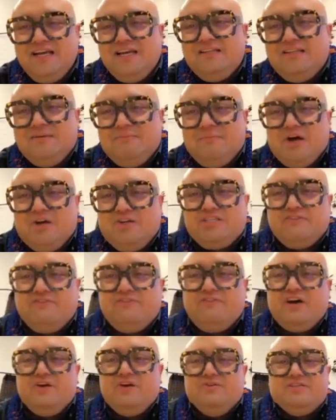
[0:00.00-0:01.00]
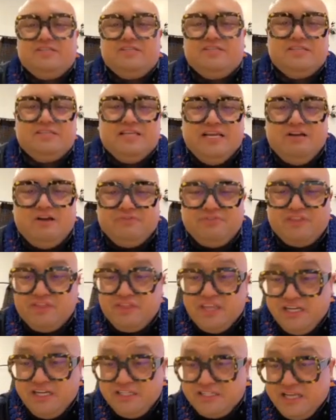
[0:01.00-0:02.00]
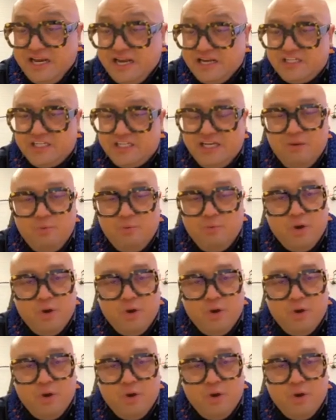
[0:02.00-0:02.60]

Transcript: and the most votes and not the things that actually